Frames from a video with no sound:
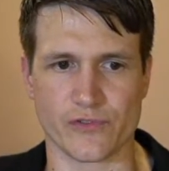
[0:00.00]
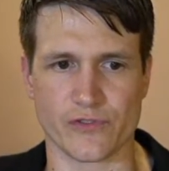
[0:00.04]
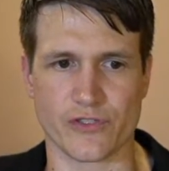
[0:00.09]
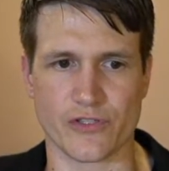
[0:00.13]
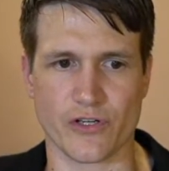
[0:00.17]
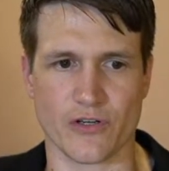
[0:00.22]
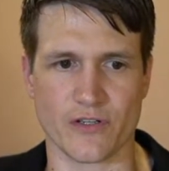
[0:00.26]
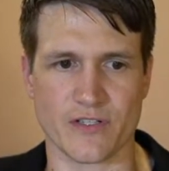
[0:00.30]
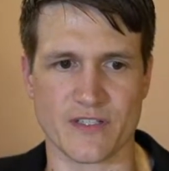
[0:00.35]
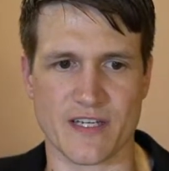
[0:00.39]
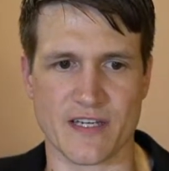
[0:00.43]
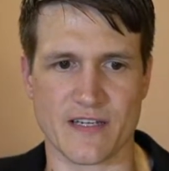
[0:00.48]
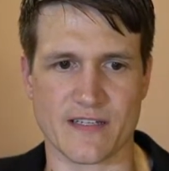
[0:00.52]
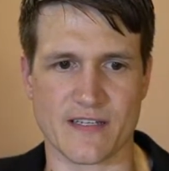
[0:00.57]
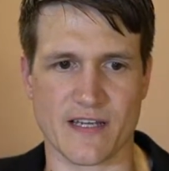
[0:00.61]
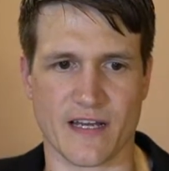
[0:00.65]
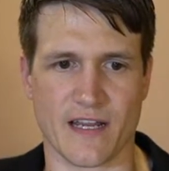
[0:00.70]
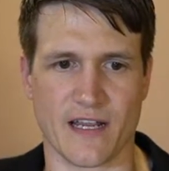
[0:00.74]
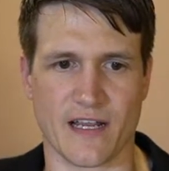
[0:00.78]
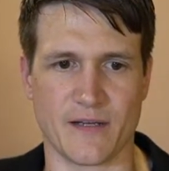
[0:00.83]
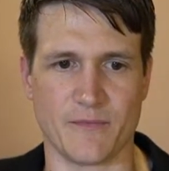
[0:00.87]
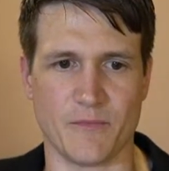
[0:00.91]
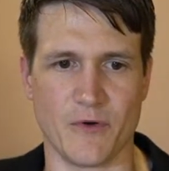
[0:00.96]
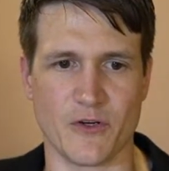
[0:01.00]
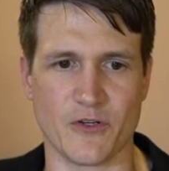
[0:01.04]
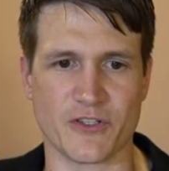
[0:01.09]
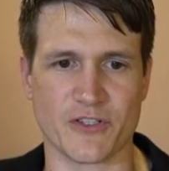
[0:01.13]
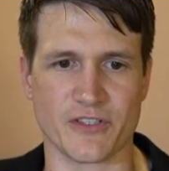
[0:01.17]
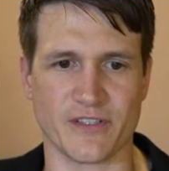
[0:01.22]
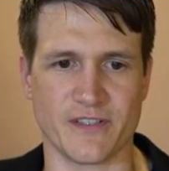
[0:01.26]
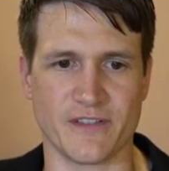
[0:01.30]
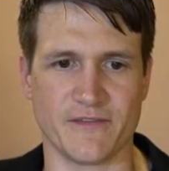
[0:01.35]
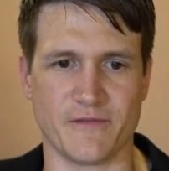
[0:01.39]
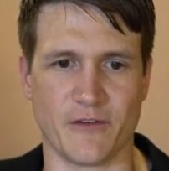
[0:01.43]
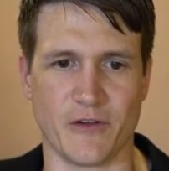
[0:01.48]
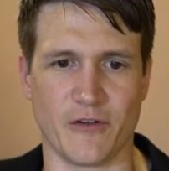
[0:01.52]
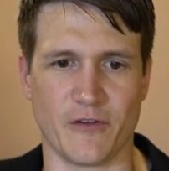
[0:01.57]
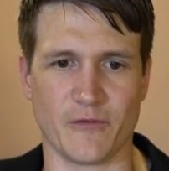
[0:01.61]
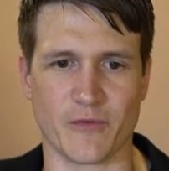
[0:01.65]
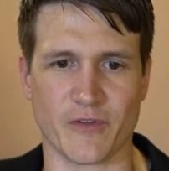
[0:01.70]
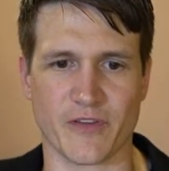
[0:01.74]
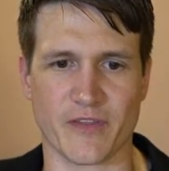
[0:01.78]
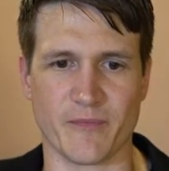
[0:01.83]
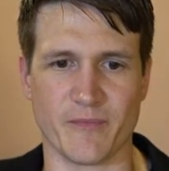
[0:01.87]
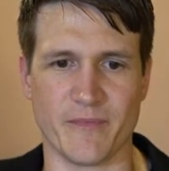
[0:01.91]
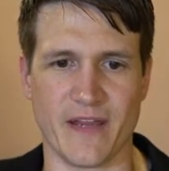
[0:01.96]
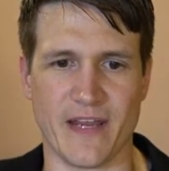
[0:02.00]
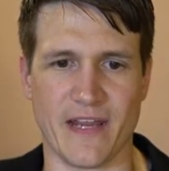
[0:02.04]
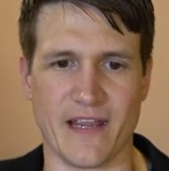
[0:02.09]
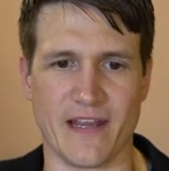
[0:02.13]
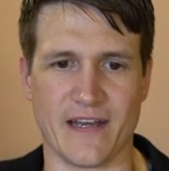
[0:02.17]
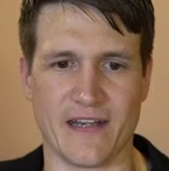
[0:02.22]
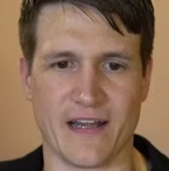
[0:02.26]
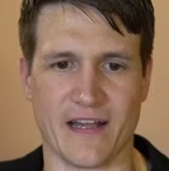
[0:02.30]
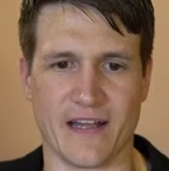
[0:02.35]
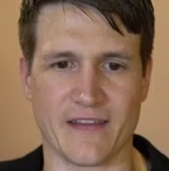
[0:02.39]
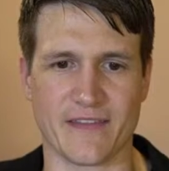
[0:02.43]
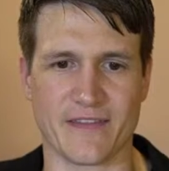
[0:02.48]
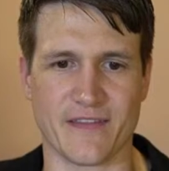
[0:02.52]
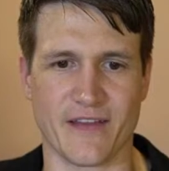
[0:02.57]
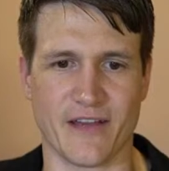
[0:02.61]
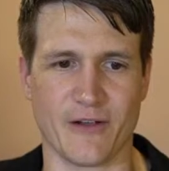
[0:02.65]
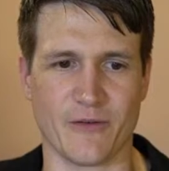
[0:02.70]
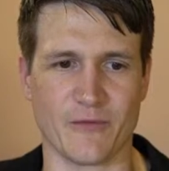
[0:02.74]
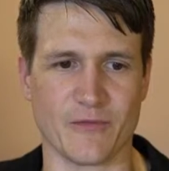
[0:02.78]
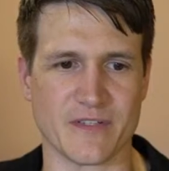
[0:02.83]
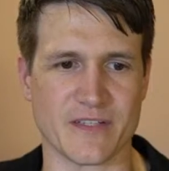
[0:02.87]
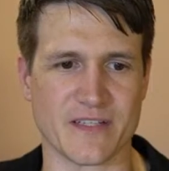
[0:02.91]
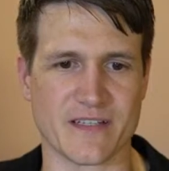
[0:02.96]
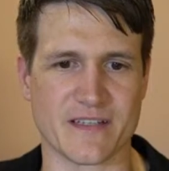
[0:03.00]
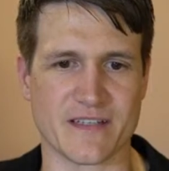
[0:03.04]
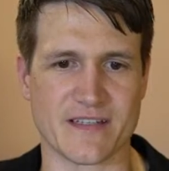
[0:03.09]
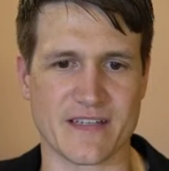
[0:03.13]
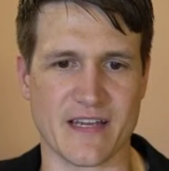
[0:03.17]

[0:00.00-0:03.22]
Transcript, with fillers: Char says, I got emotionally involved with a man I thought was